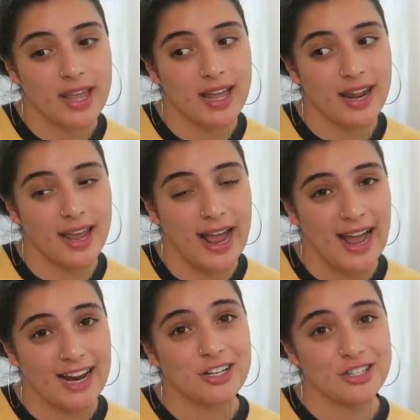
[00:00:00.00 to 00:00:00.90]
and I
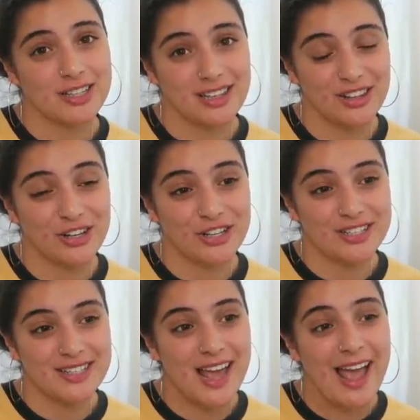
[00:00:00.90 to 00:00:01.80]
actually
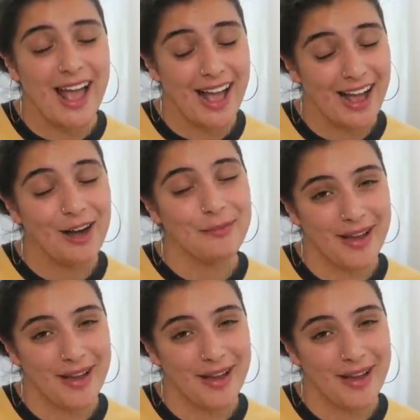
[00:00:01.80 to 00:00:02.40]
learned how